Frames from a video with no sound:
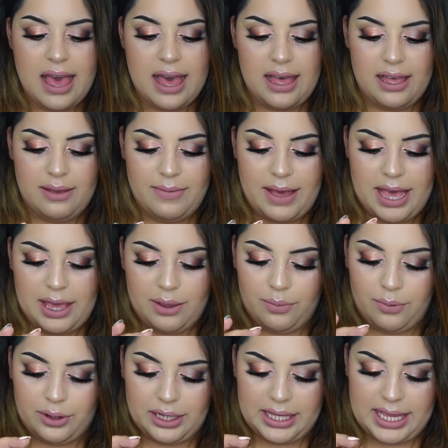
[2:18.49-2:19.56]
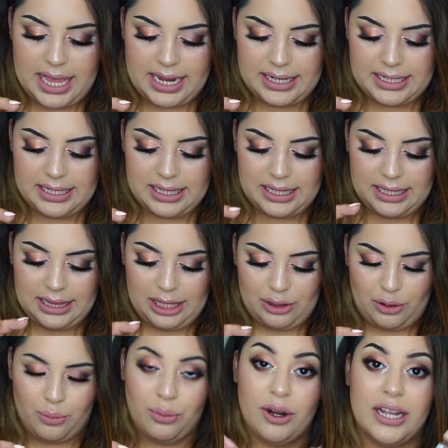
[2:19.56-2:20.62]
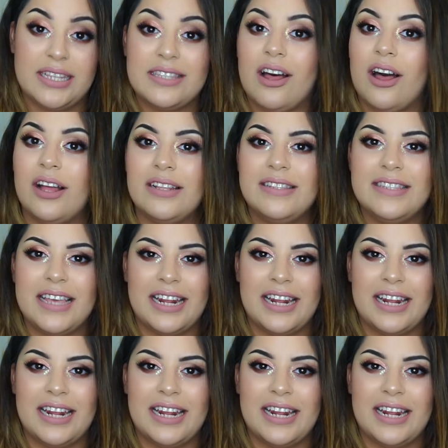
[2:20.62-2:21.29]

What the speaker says: I would get little press-ons,